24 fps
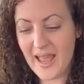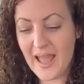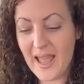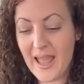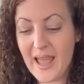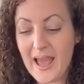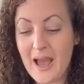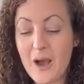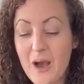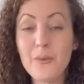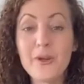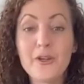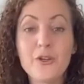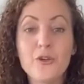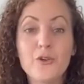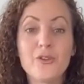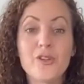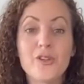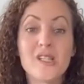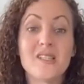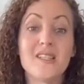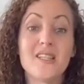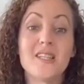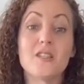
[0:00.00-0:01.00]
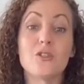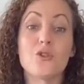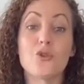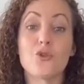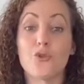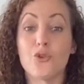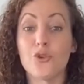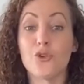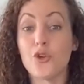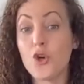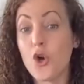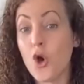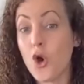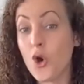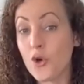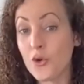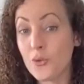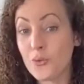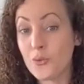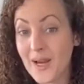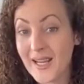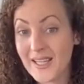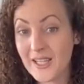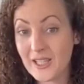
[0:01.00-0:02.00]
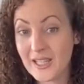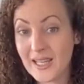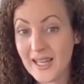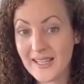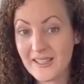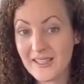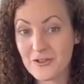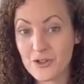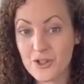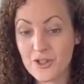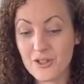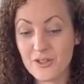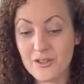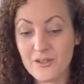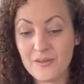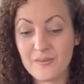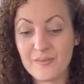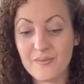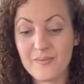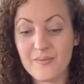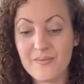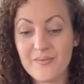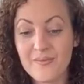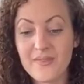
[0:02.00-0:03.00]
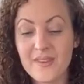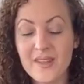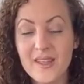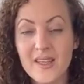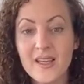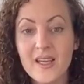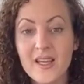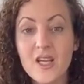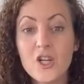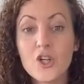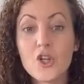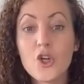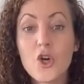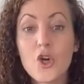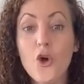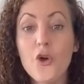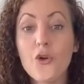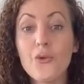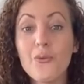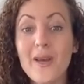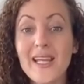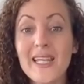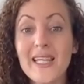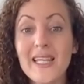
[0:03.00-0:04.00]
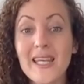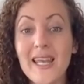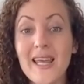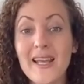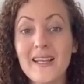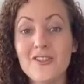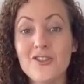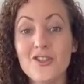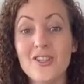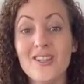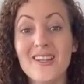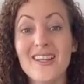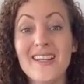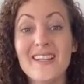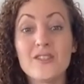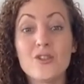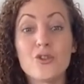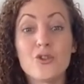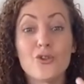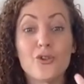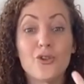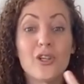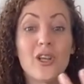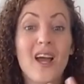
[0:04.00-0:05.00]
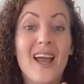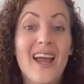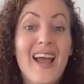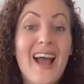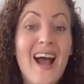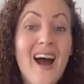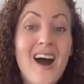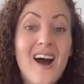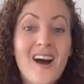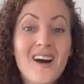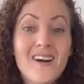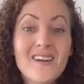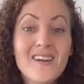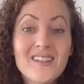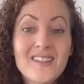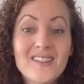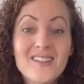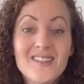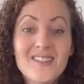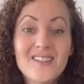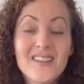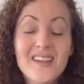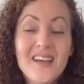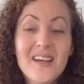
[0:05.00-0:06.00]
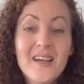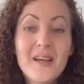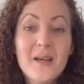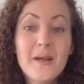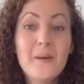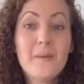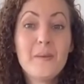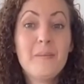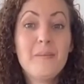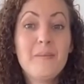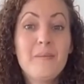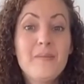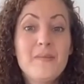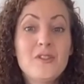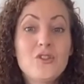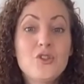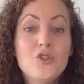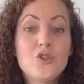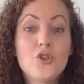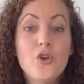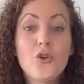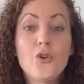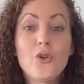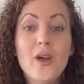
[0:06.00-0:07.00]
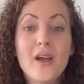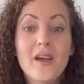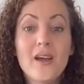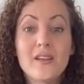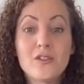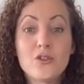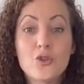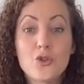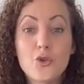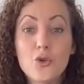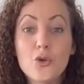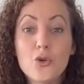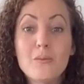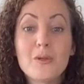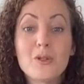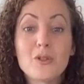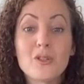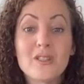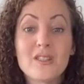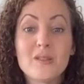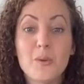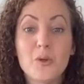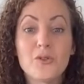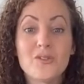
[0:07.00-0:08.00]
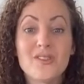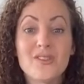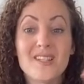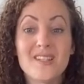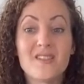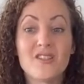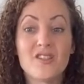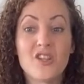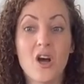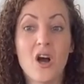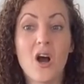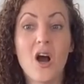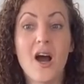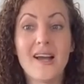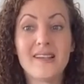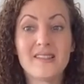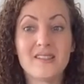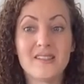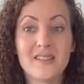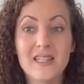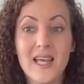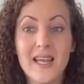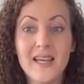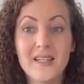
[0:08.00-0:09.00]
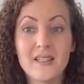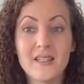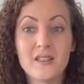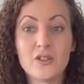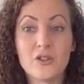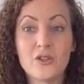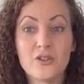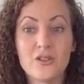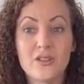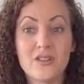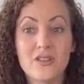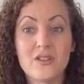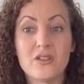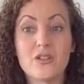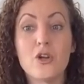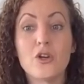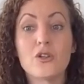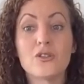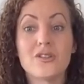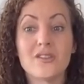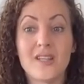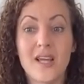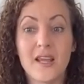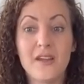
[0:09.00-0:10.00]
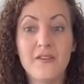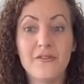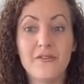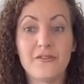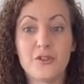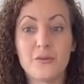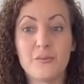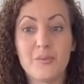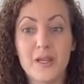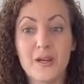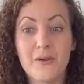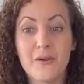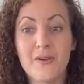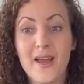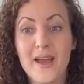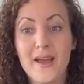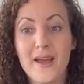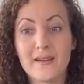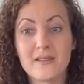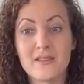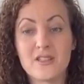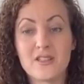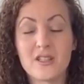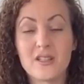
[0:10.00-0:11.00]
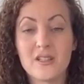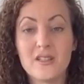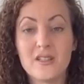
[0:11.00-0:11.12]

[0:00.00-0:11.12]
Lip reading: how we do this is through co-regulation. Co-regulation is through like hugs. So a trauma response is to isolate because it's not safe to be around